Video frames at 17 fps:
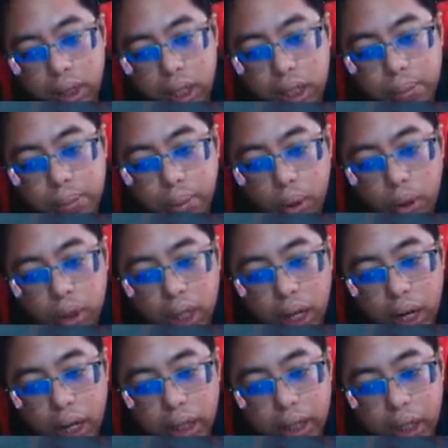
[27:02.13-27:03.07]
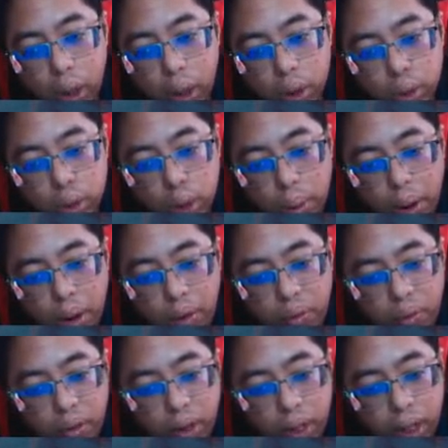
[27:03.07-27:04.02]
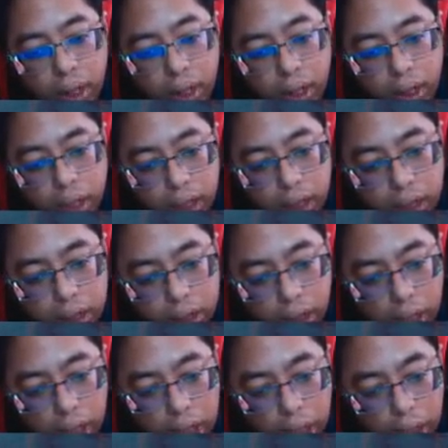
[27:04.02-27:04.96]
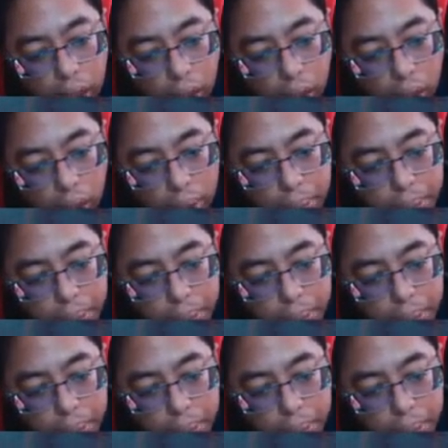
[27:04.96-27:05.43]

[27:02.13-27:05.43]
both are actually on top of this really long